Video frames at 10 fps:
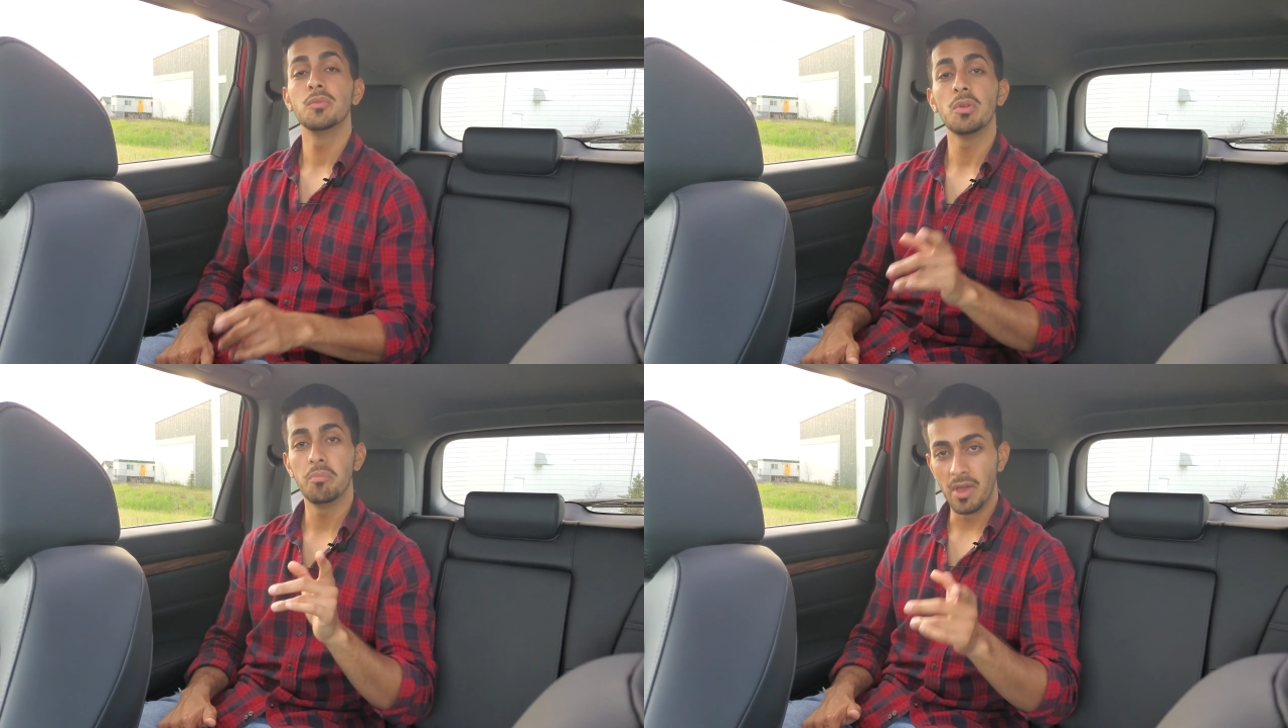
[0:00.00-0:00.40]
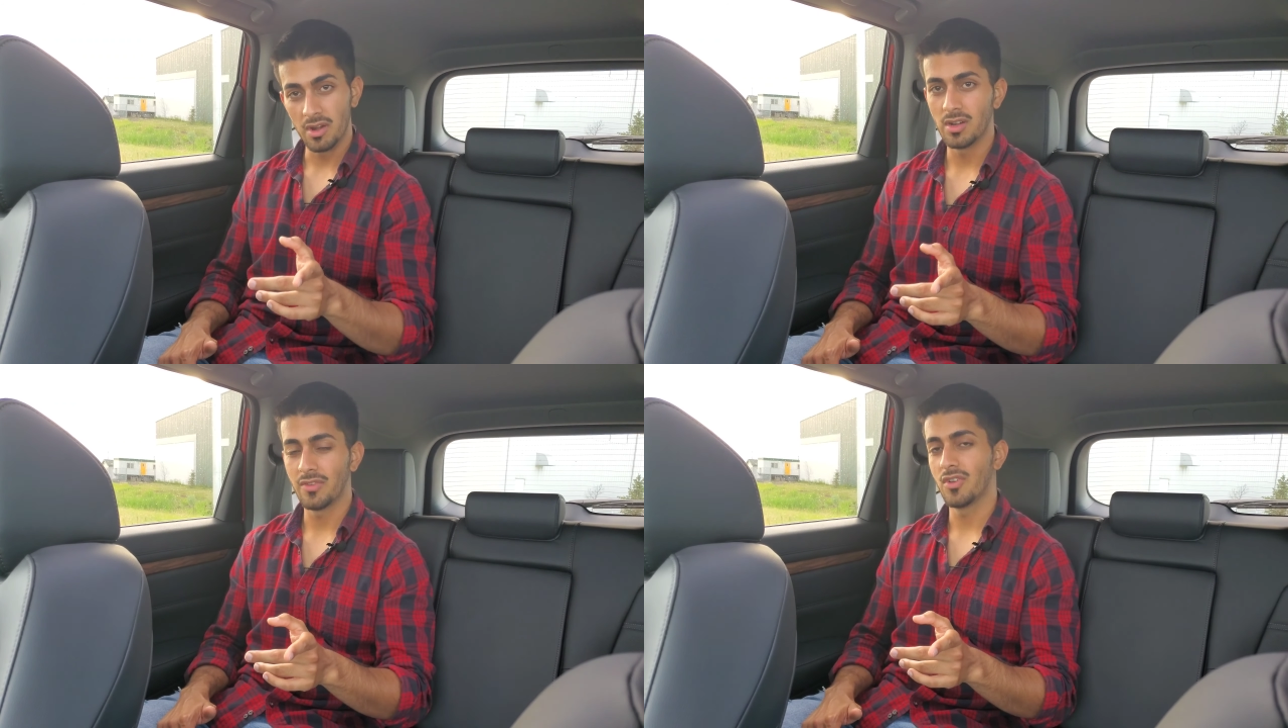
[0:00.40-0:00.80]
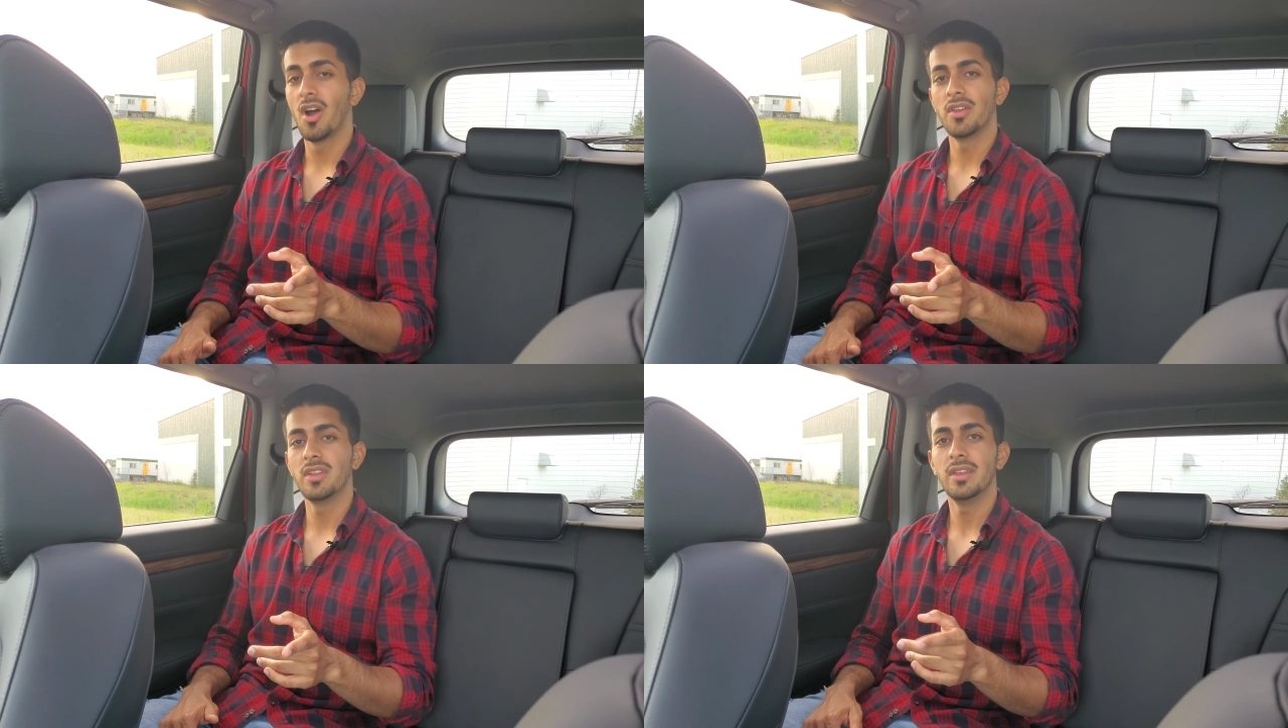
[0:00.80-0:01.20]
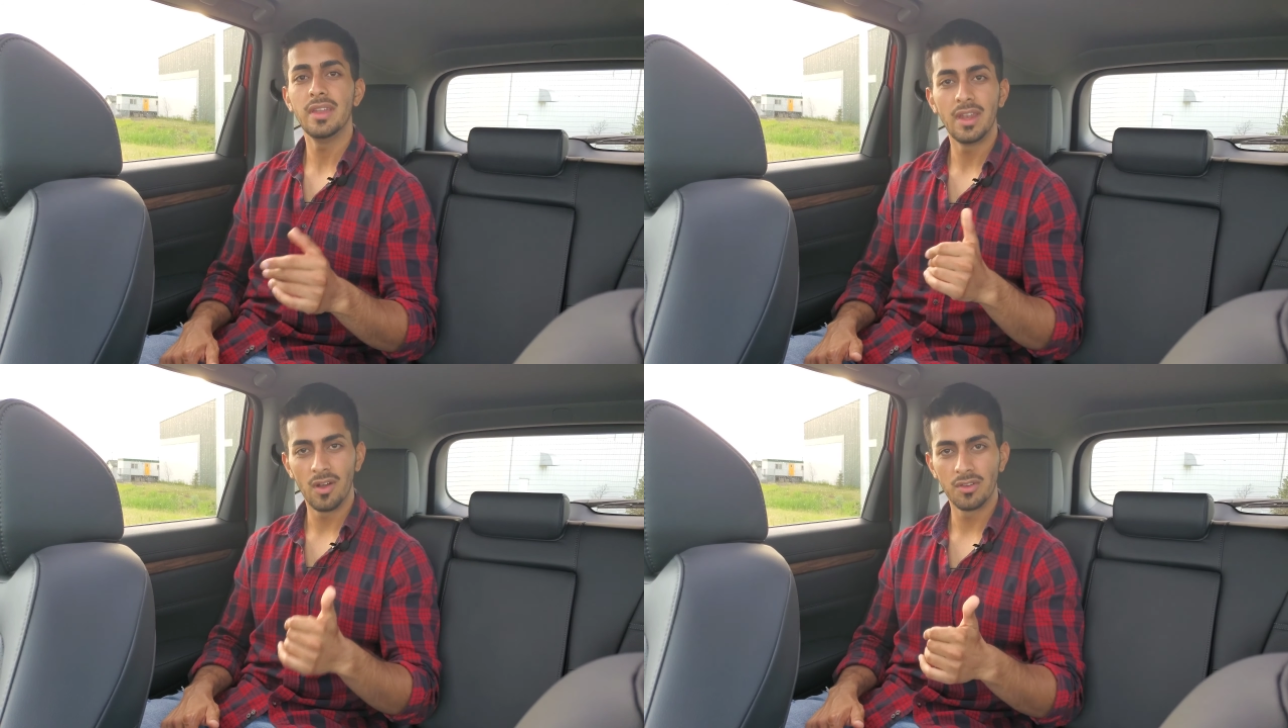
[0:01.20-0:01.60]
we better have gotten it,
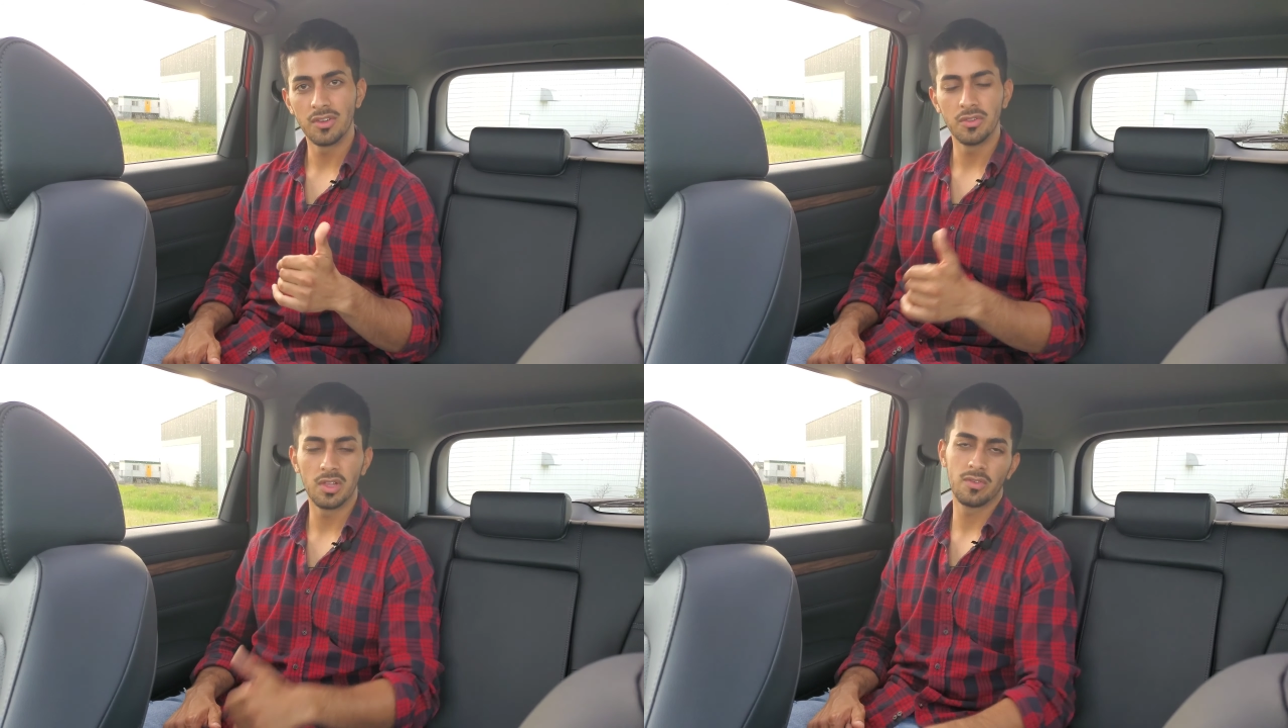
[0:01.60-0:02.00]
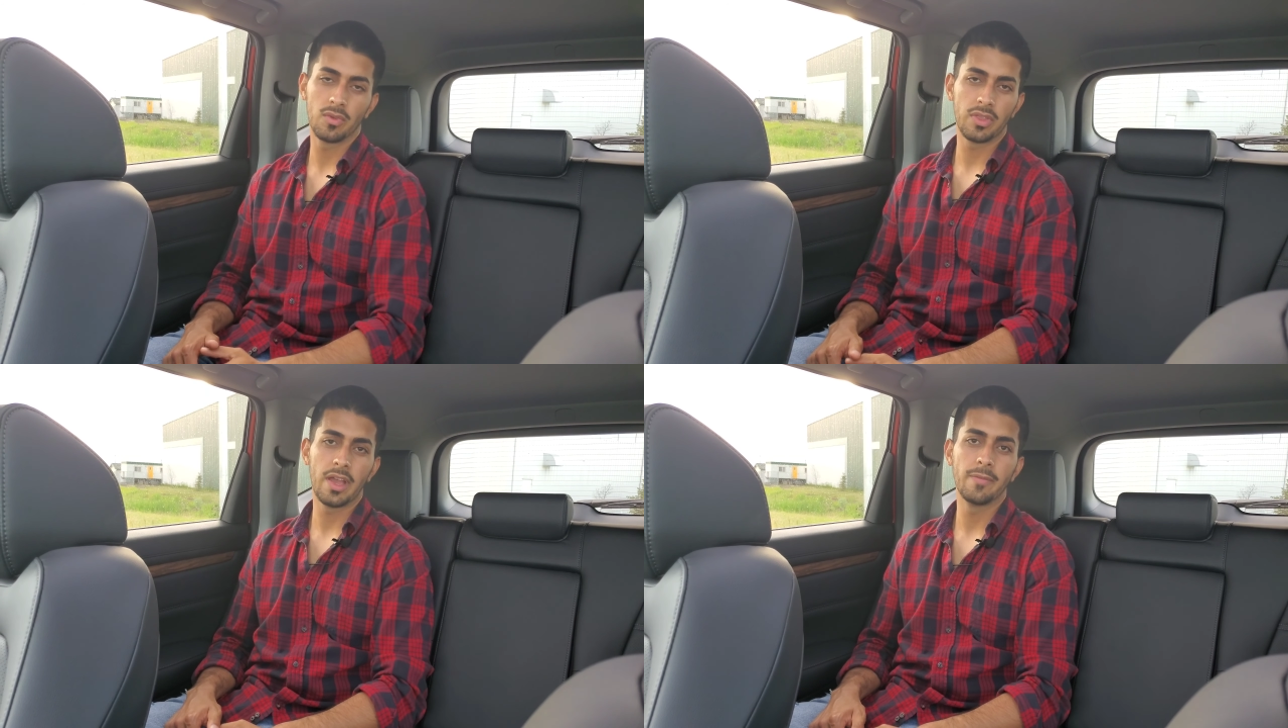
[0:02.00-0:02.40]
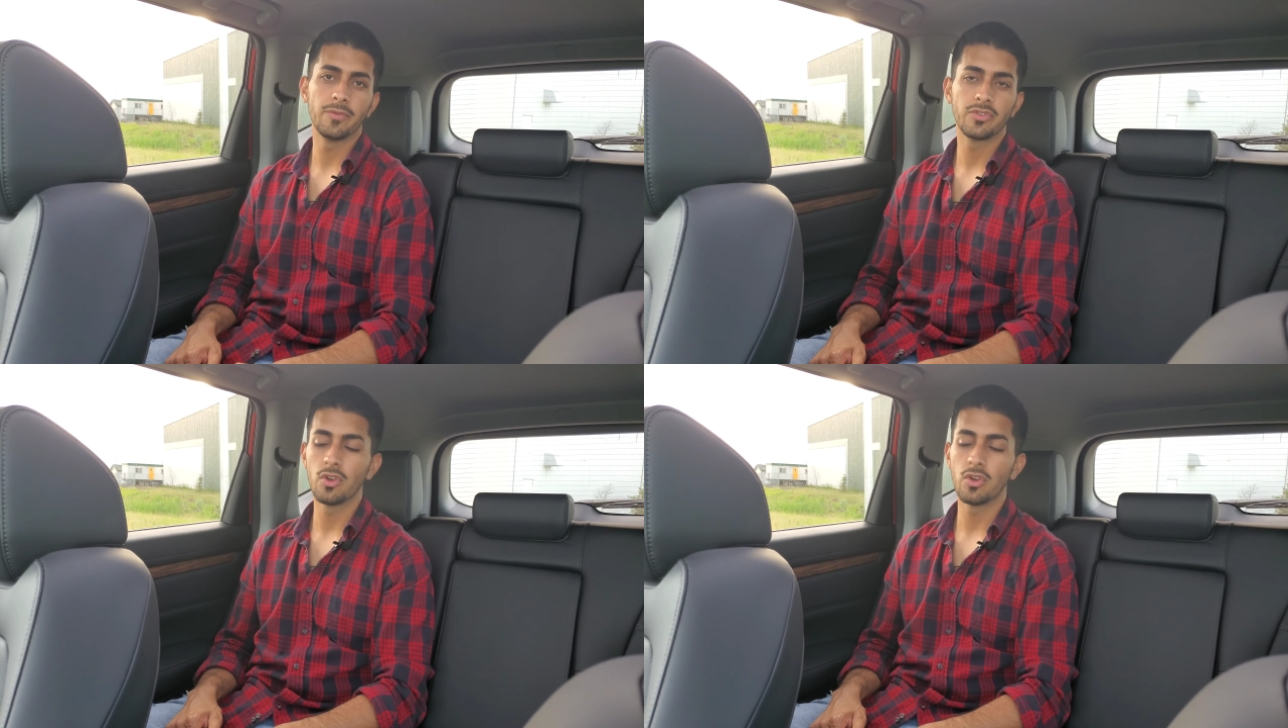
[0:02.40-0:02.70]
and Honda delivered with that.